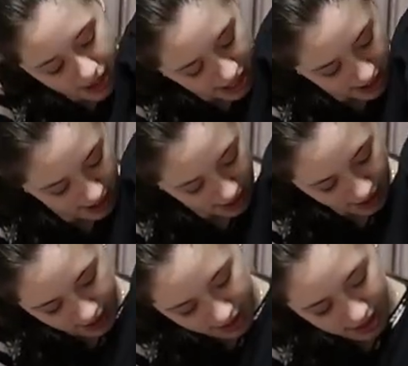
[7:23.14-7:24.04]
right
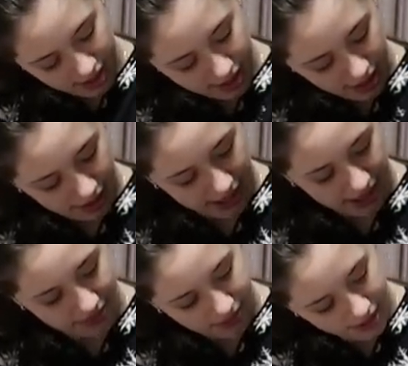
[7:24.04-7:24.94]
here.
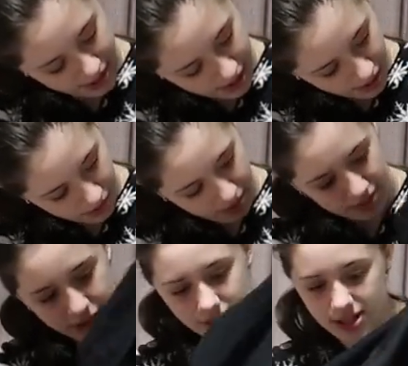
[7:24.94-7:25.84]
Wait, where'd it go?
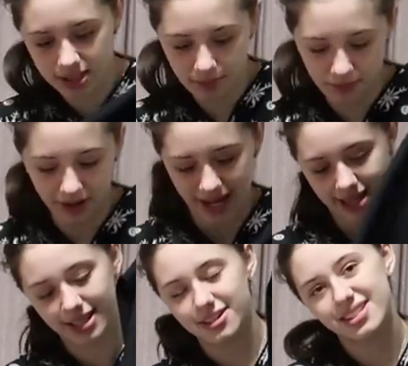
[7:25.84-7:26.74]
There's a zip. Oh,
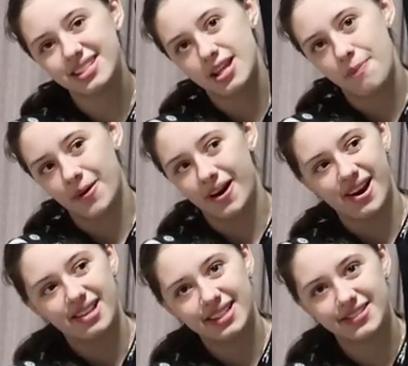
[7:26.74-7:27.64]
wait, there's a
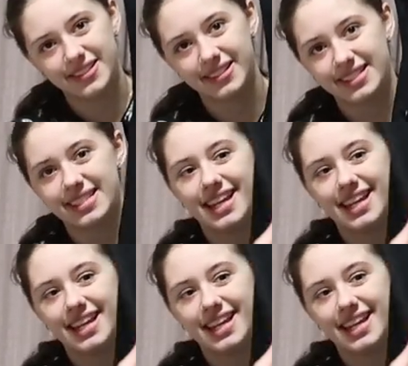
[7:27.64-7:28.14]
zipper. That's what it looks